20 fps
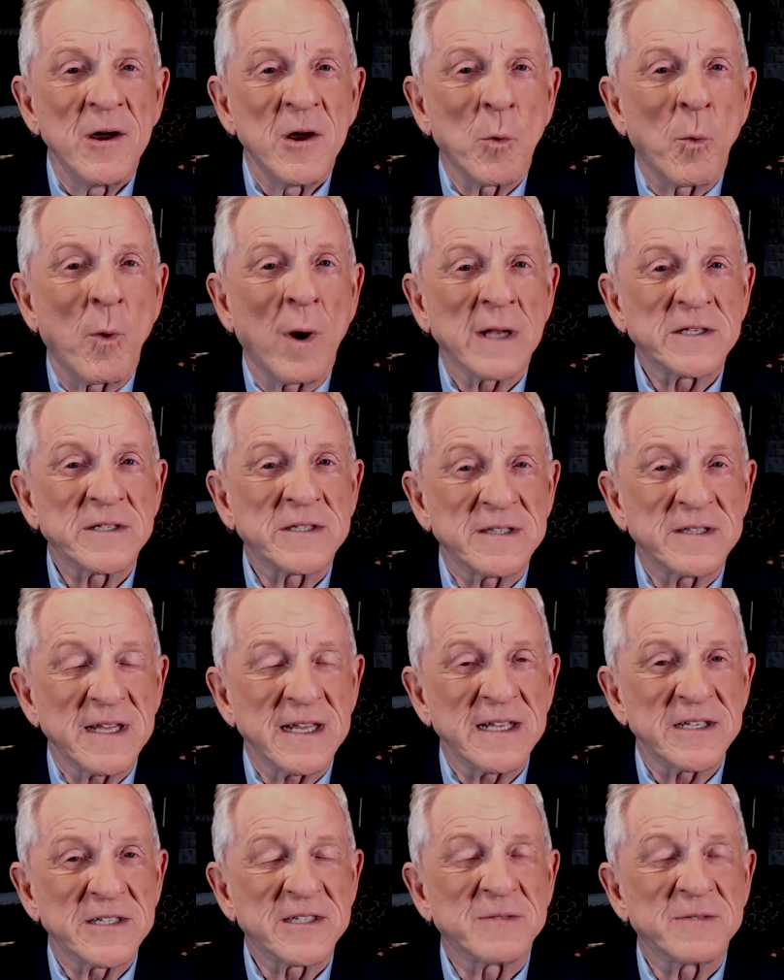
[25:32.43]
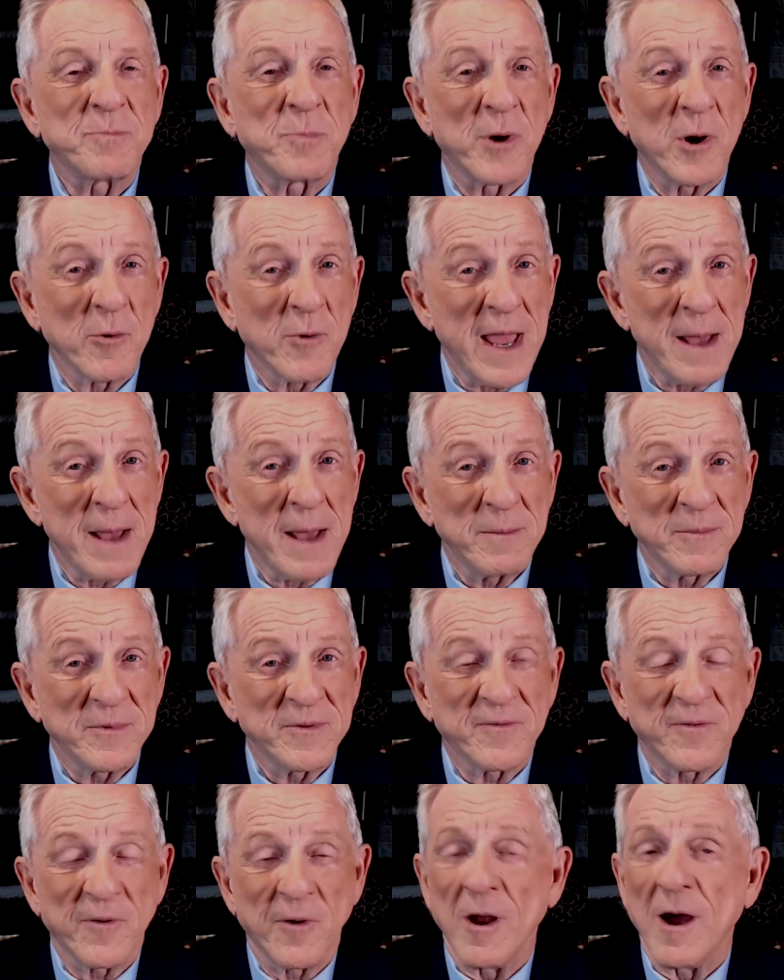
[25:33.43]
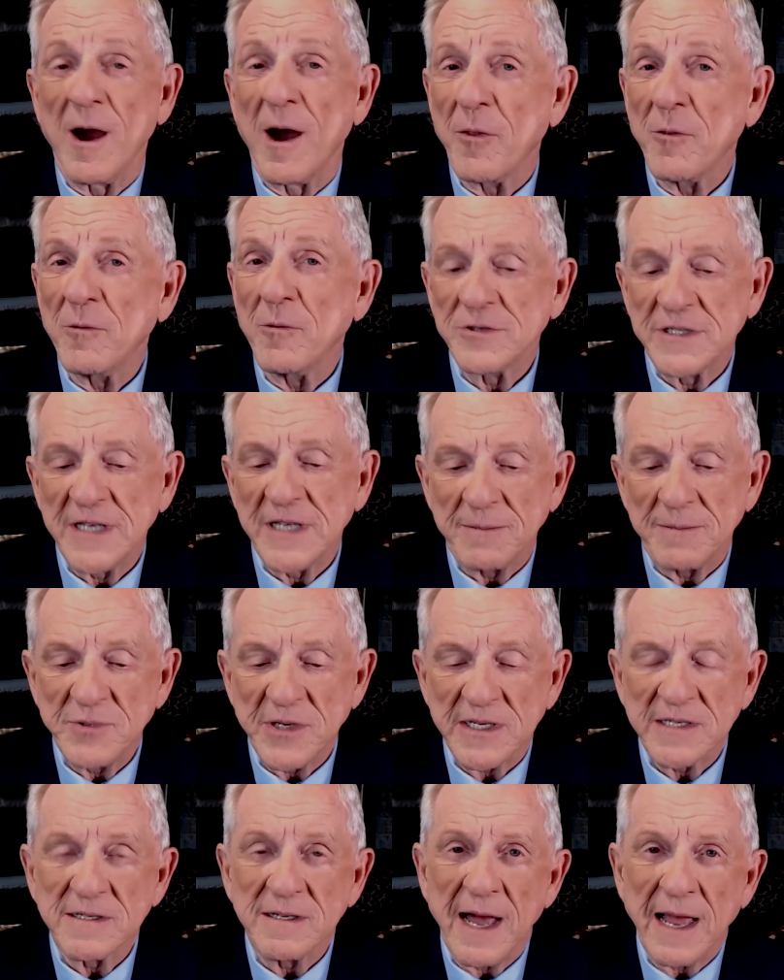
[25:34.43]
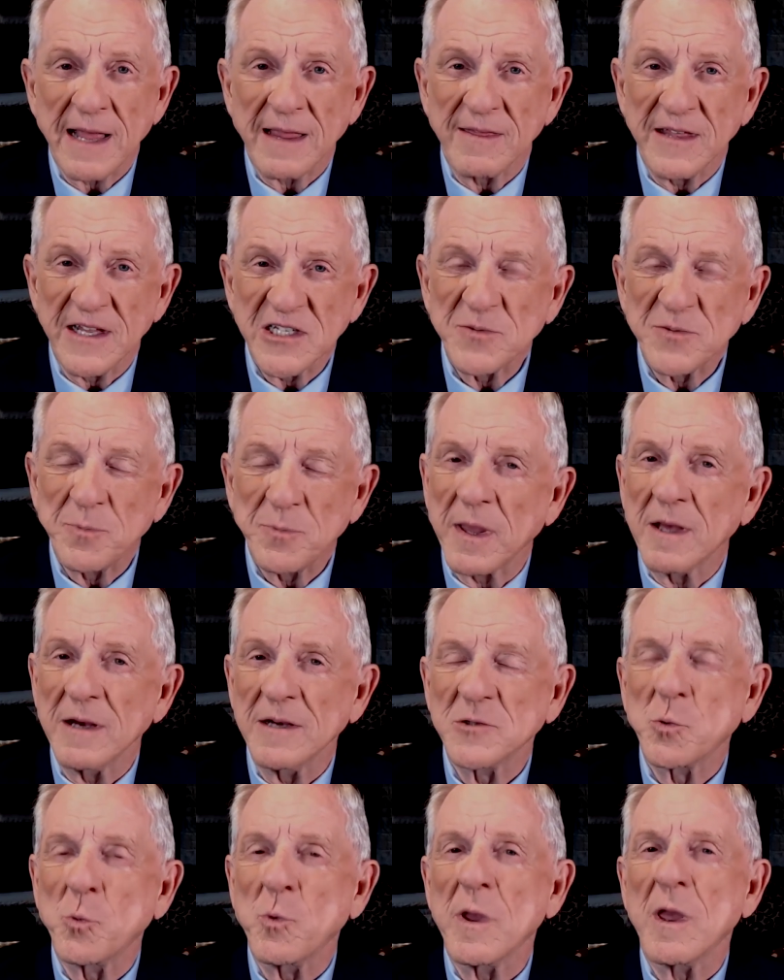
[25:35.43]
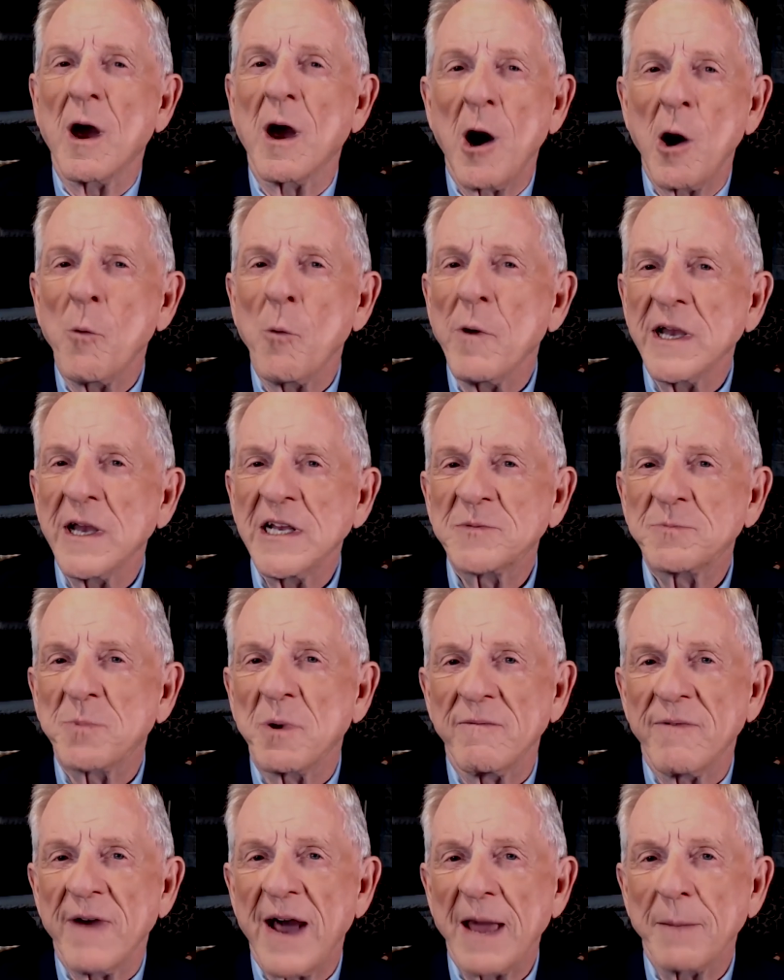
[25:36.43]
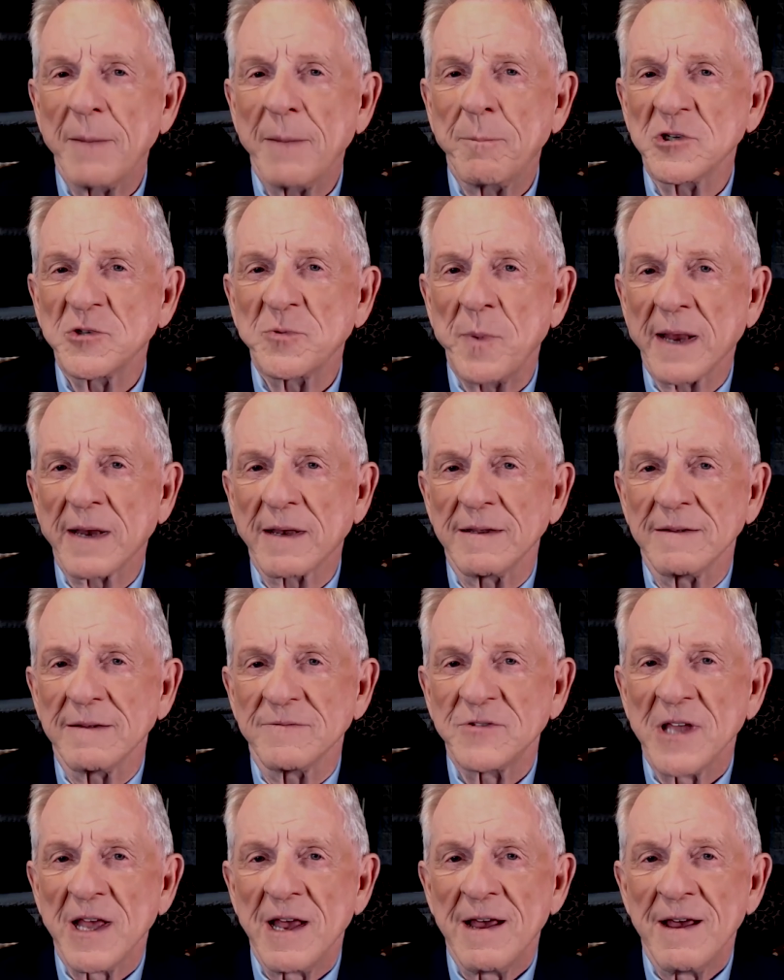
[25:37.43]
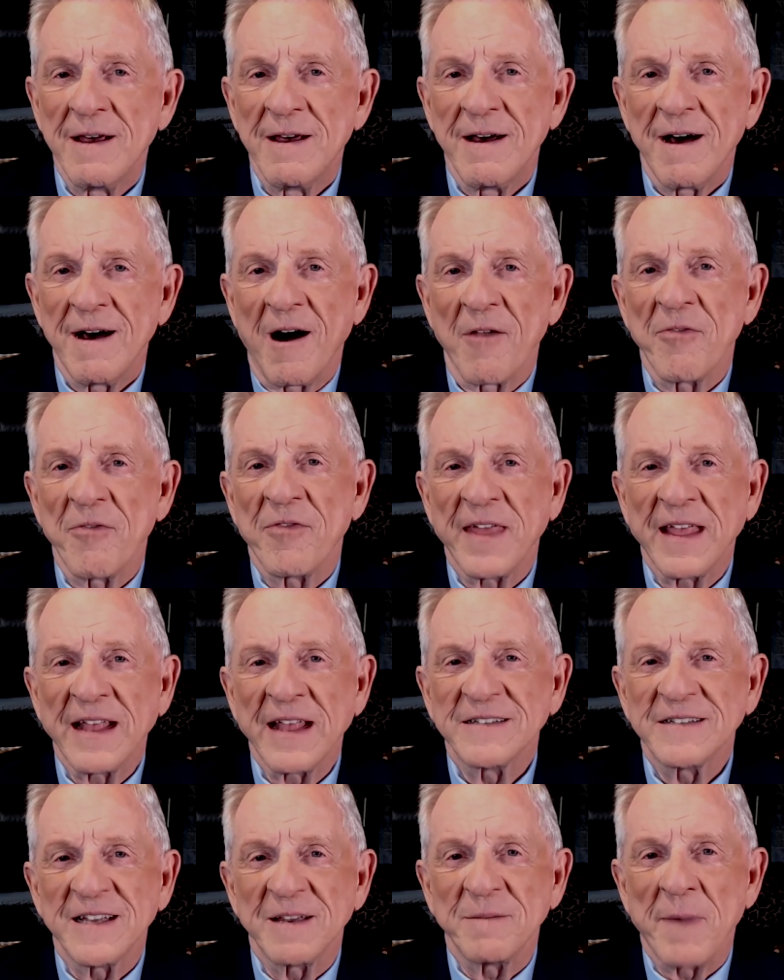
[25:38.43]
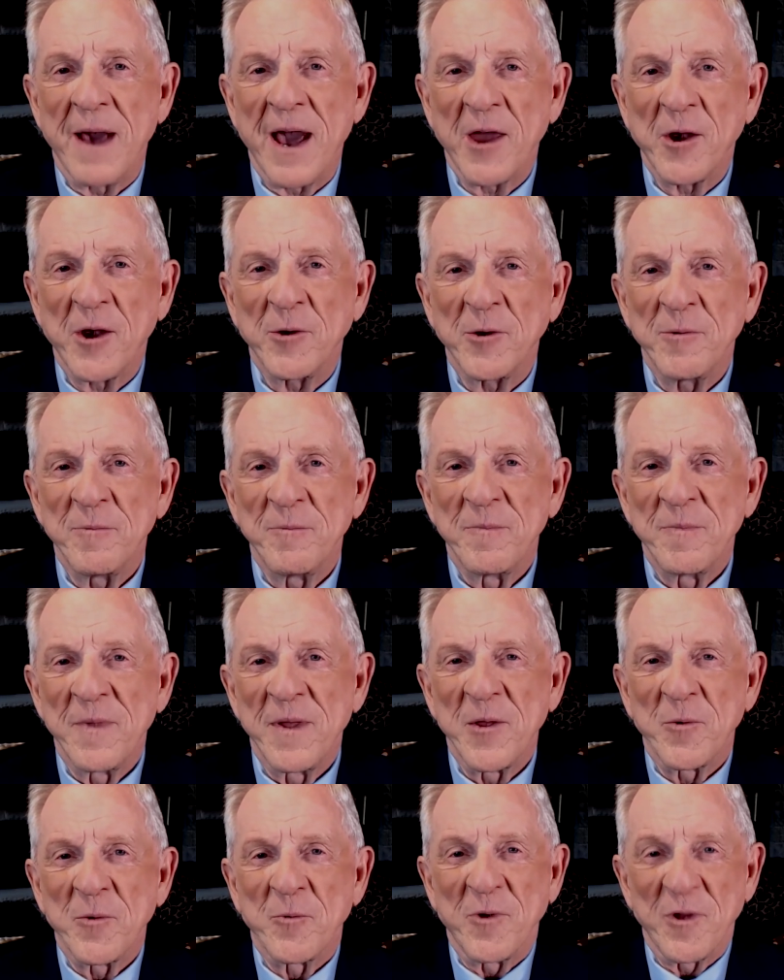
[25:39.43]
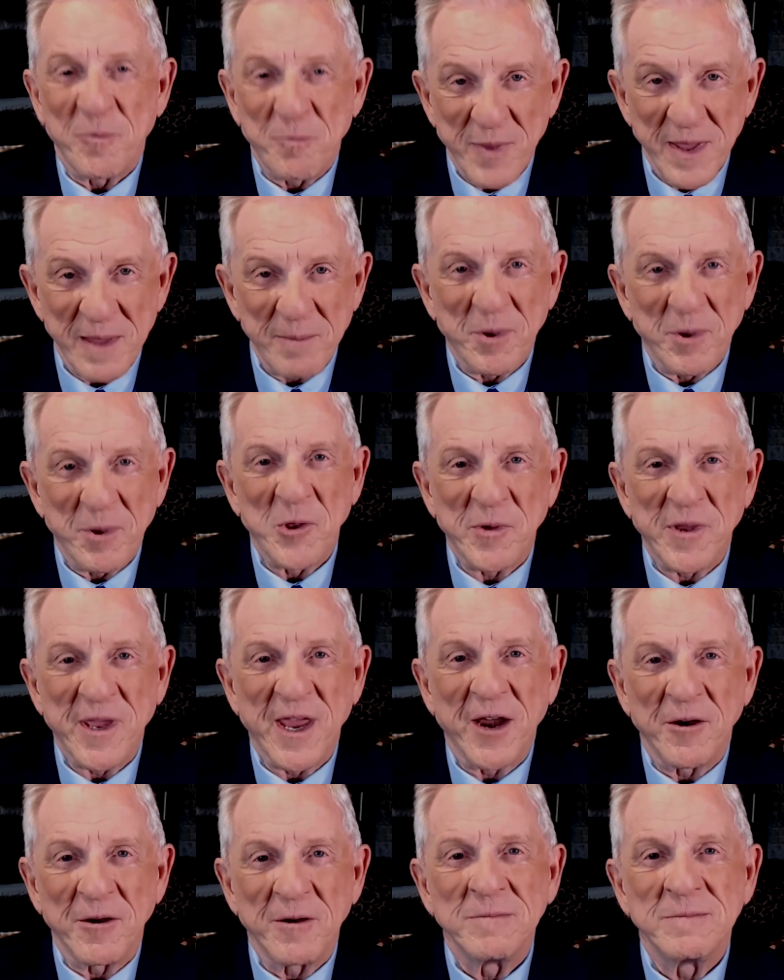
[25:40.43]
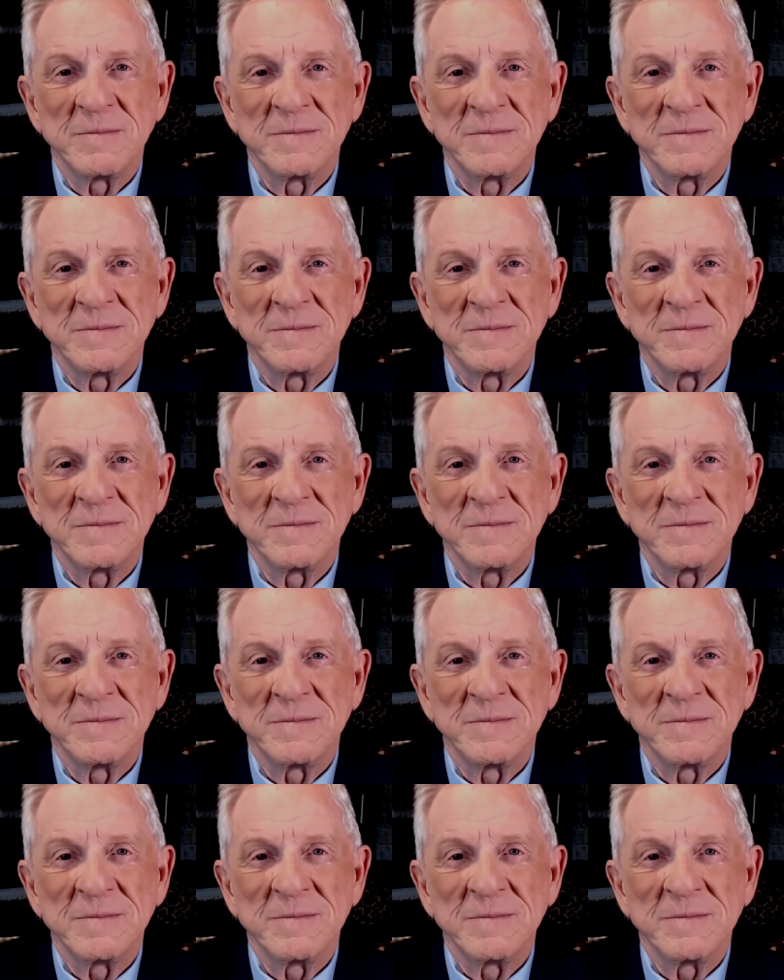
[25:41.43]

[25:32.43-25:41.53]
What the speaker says: Watch these programs for other subjects like this, because we always provide perspectives on things that matter with people who care.